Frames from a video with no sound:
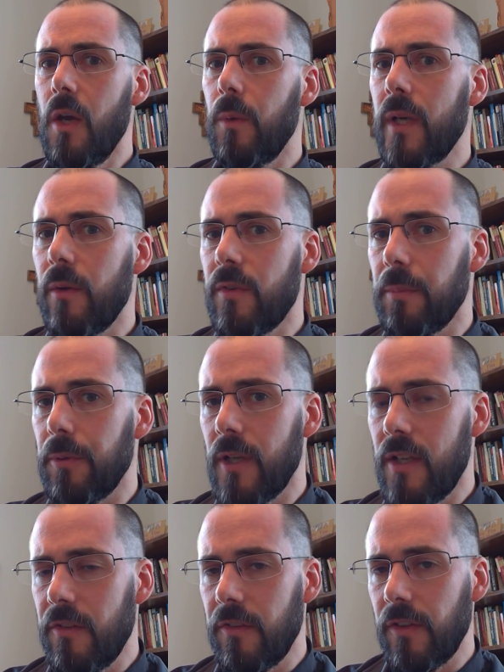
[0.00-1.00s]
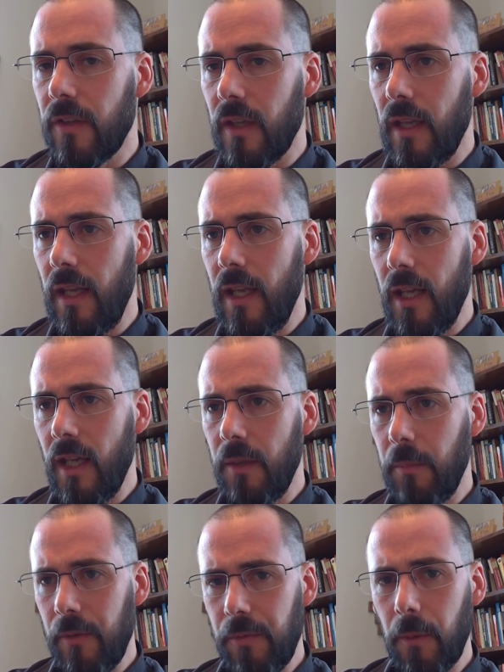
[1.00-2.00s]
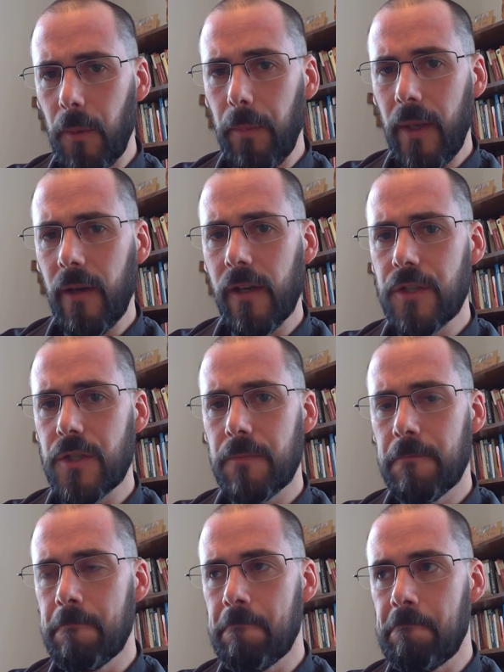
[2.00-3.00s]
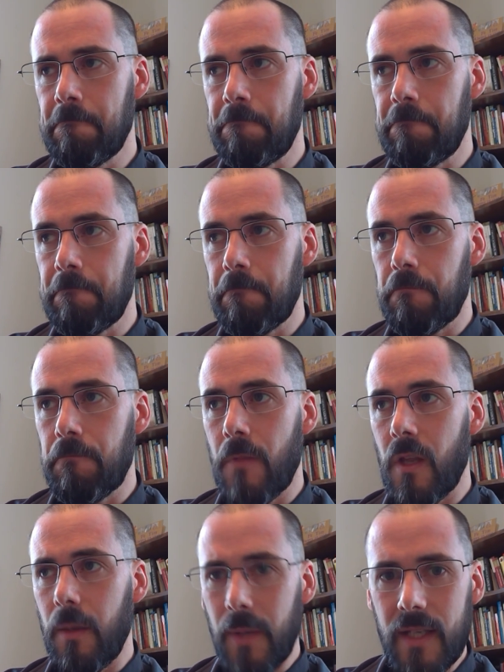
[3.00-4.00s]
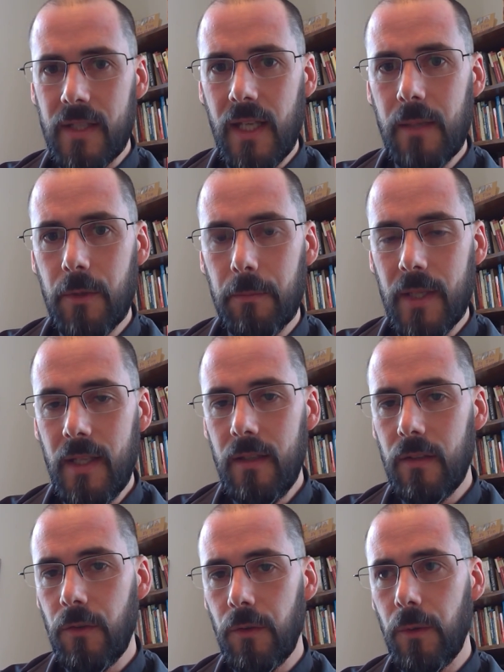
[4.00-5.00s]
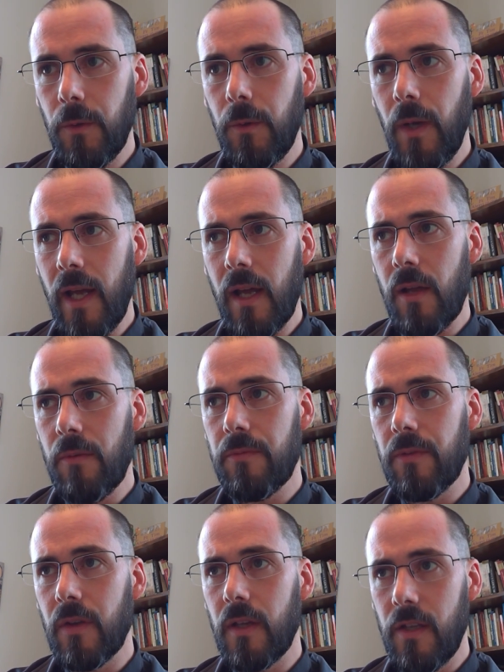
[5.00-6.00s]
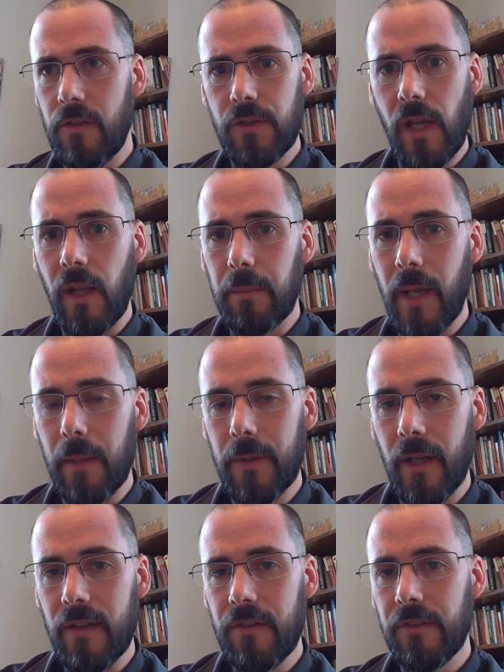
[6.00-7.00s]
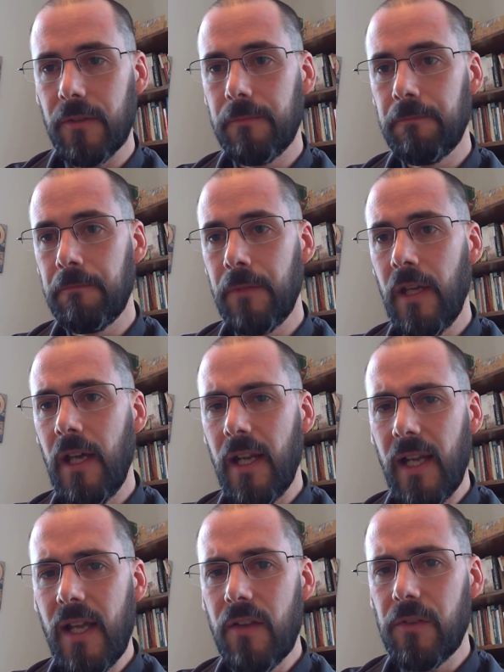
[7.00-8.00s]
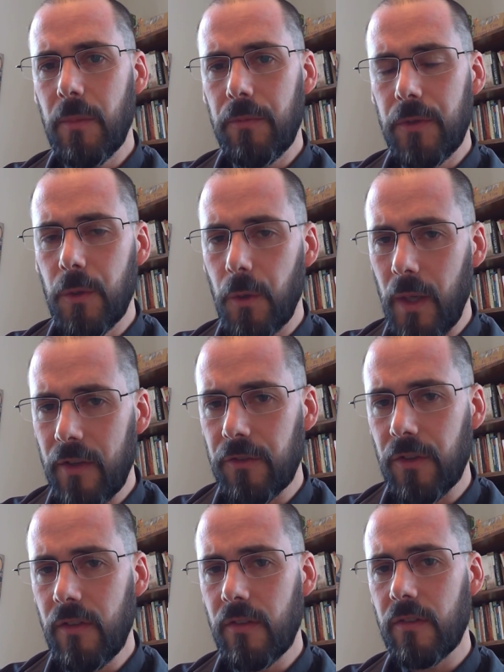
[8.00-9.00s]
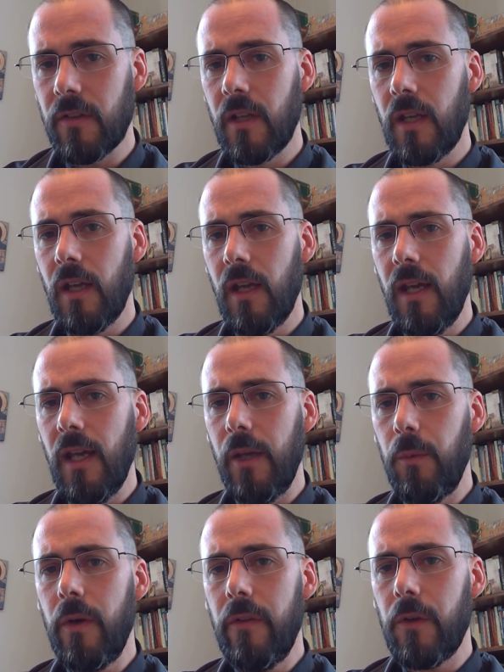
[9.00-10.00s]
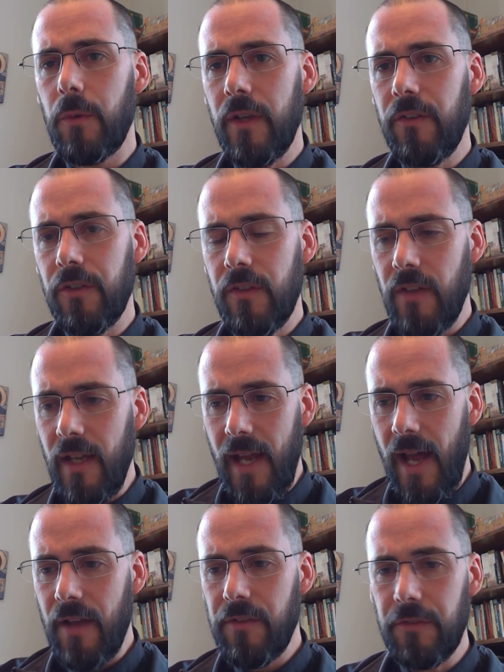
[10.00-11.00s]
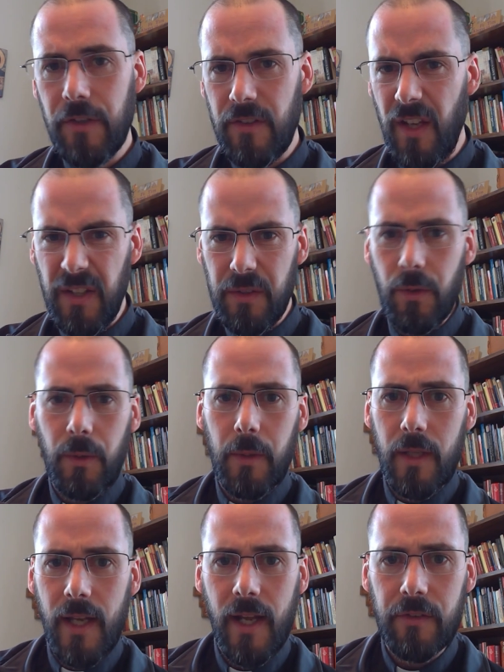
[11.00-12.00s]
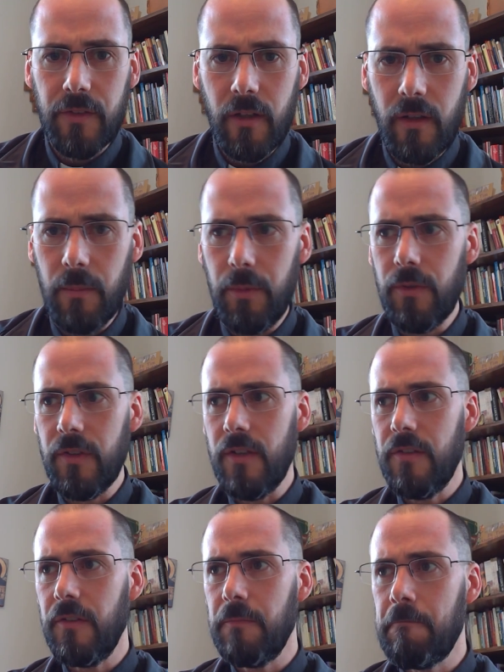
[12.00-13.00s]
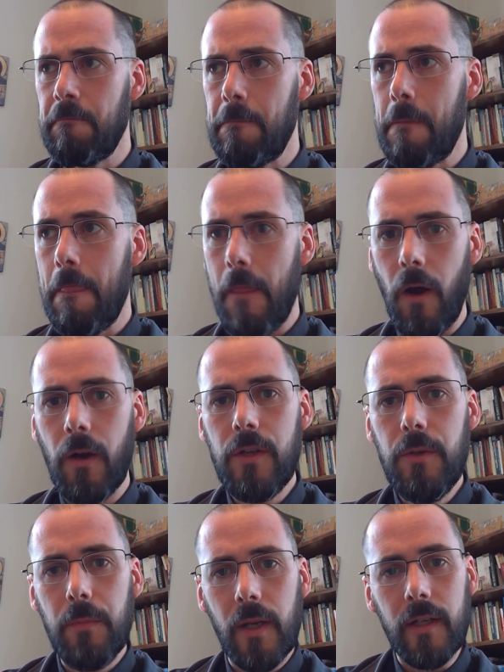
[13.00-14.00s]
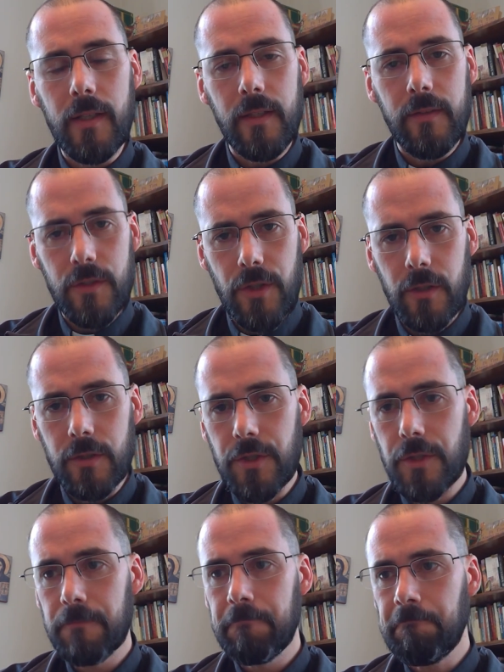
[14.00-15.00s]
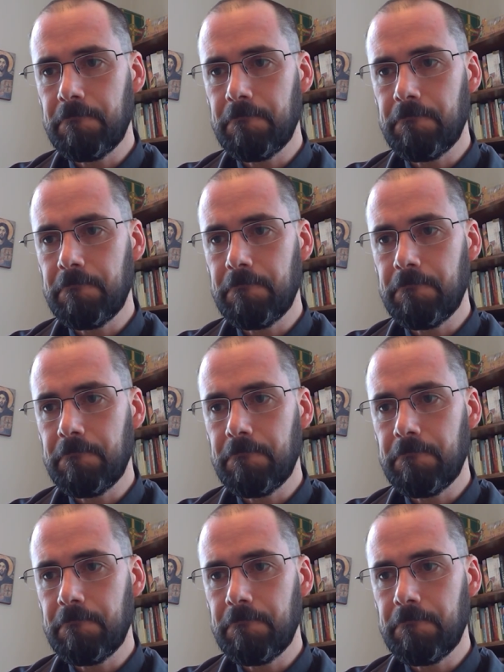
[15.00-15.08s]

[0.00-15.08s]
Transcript: When I was a priest in my former parish, a man came to me to have his child baptized. And I asked him a few questions. And one of the questions I asked, as I normally ask couples, is, "Are you married in the church?"